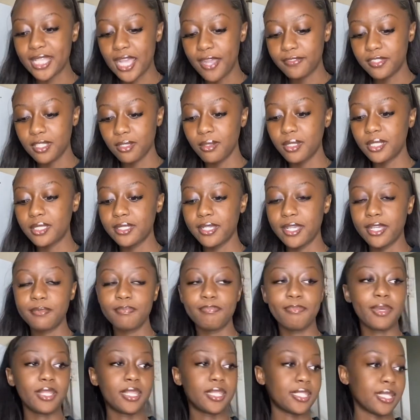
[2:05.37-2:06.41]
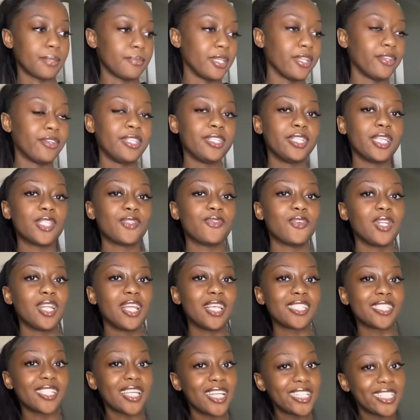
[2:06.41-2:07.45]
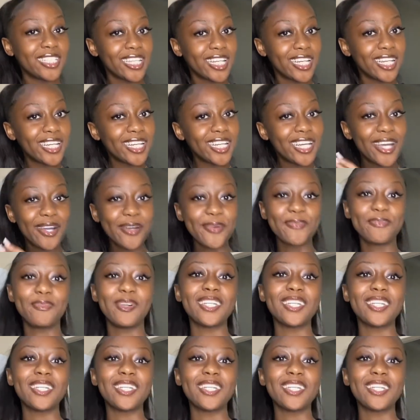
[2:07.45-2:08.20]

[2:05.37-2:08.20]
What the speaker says: after work to get some ingredients for lasagna.